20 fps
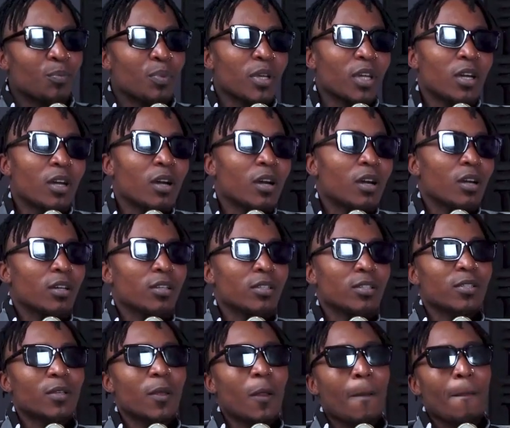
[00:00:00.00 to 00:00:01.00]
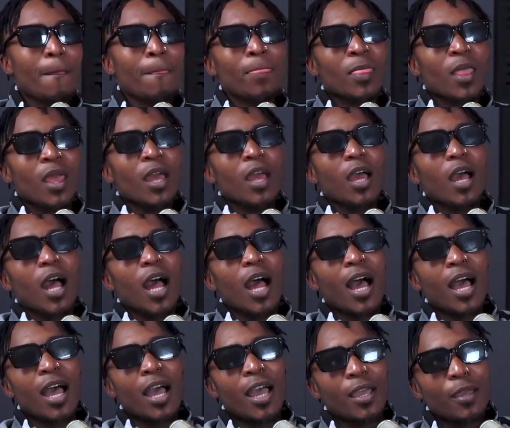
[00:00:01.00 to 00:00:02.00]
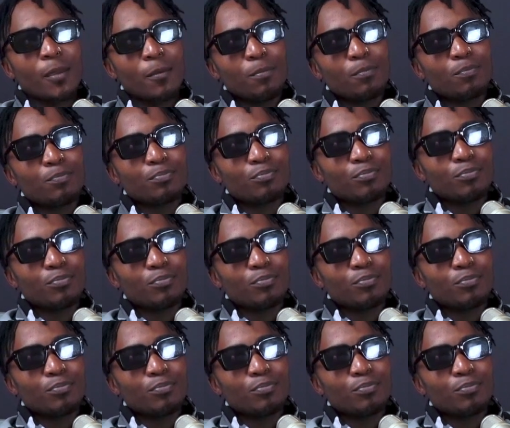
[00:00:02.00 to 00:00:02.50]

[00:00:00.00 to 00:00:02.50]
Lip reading: Because I